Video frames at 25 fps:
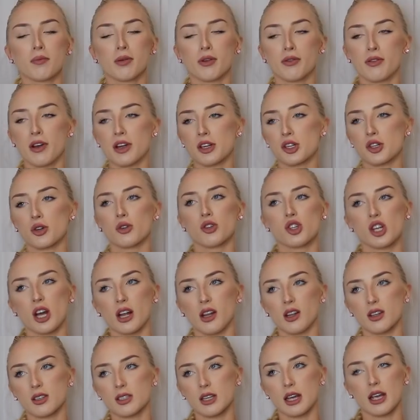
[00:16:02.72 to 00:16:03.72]
professional
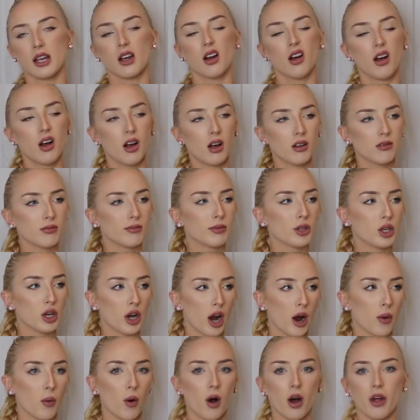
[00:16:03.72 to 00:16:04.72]
jealousy. Oh, you
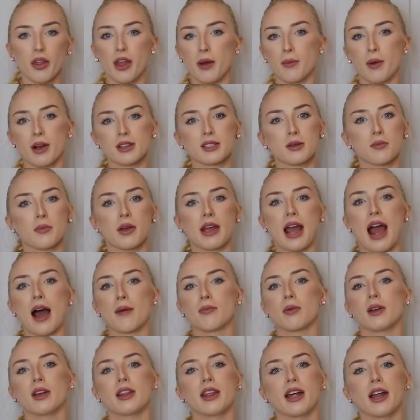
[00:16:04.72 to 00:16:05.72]
know what? They mustn't be
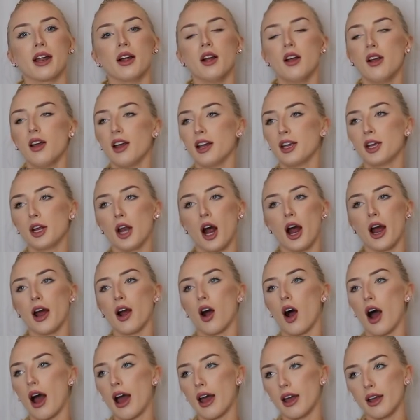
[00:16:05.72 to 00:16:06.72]
happy that, you know,
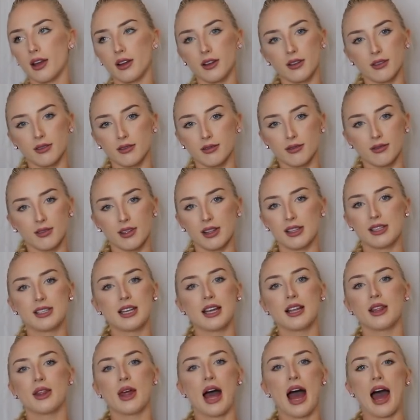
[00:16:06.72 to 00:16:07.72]
I
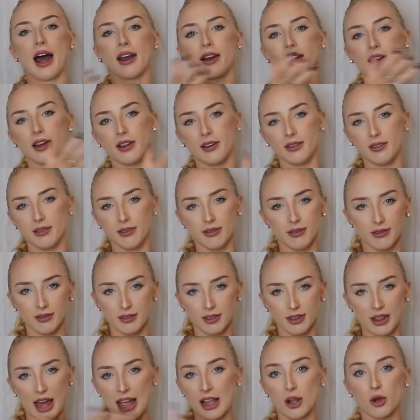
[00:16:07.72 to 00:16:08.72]
did that and
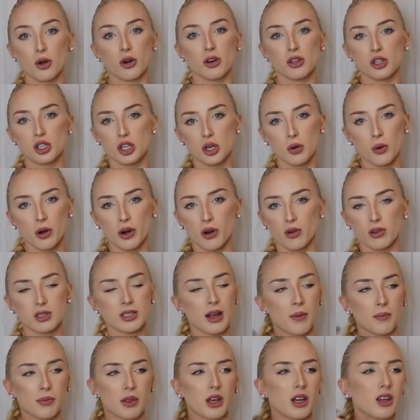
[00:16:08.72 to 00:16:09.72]
they couldn't do it or
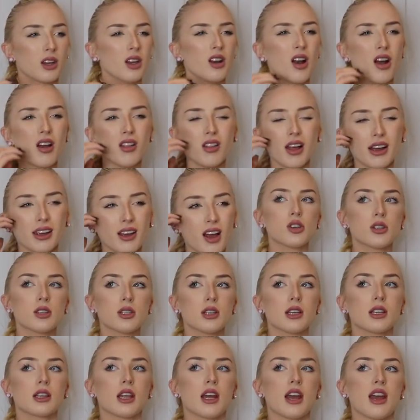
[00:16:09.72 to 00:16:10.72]
something. You know, like,
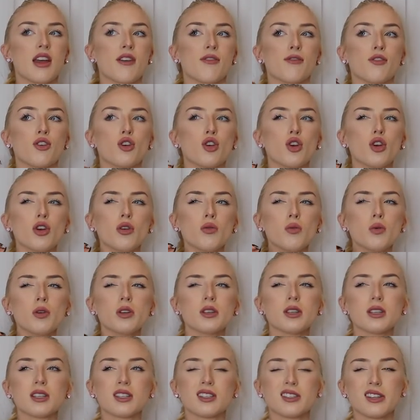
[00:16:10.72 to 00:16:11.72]
just think that if you were
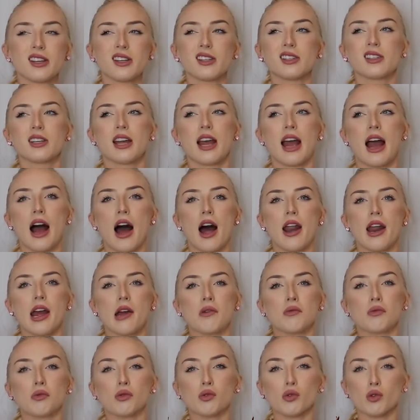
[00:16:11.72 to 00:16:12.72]
to sit down
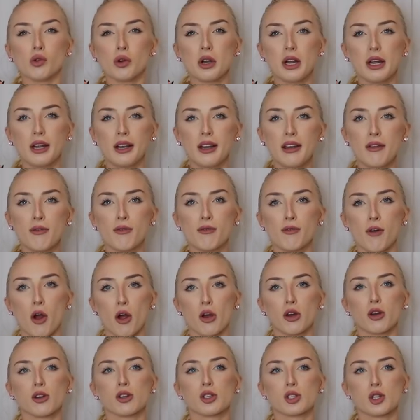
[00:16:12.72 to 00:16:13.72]
and really
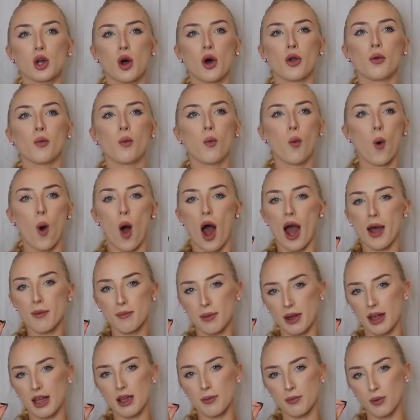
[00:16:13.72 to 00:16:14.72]
focus on
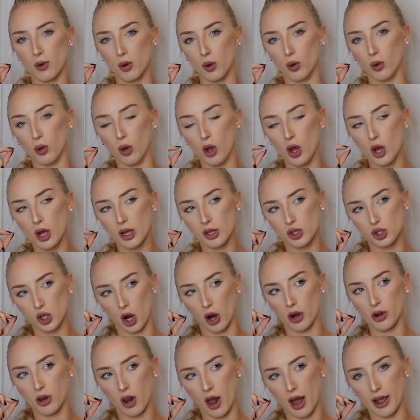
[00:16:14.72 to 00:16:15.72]
why people
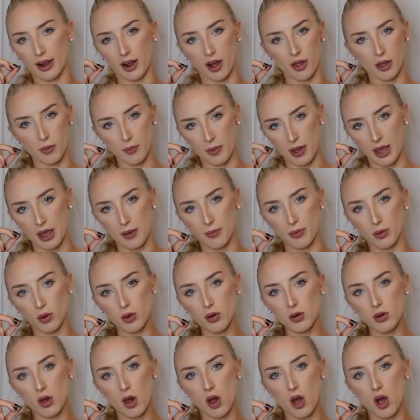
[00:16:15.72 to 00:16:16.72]
don't like other
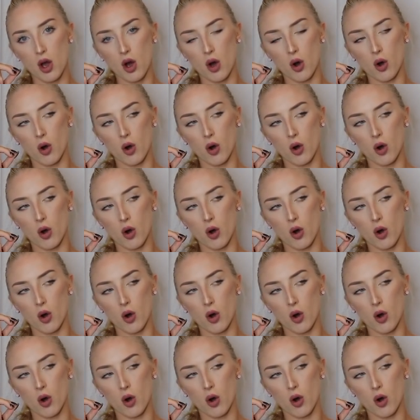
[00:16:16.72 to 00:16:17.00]
people,